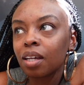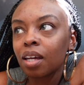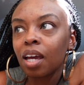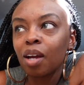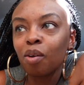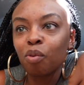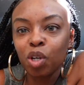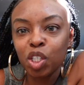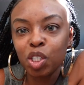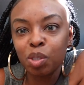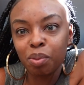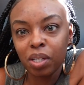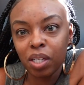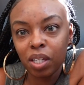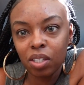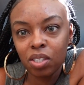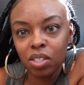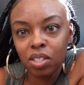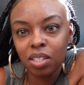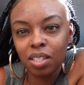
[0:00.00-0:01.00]
and rich
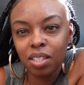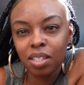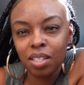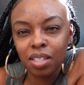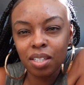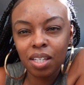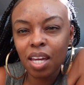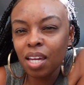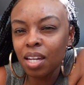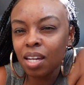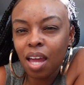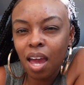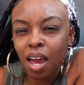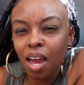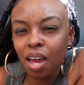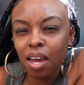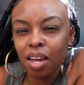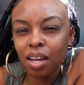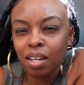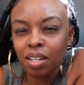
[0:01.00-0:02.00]
bitch.
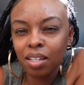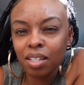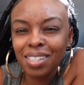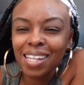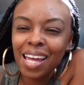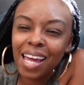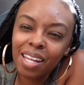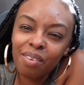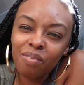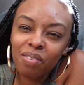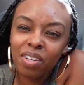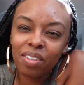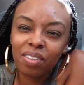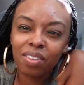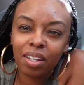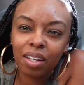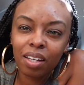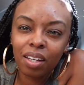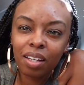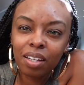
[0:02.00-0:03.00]
Is that even a
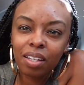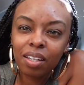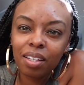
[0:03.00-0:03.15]
thing?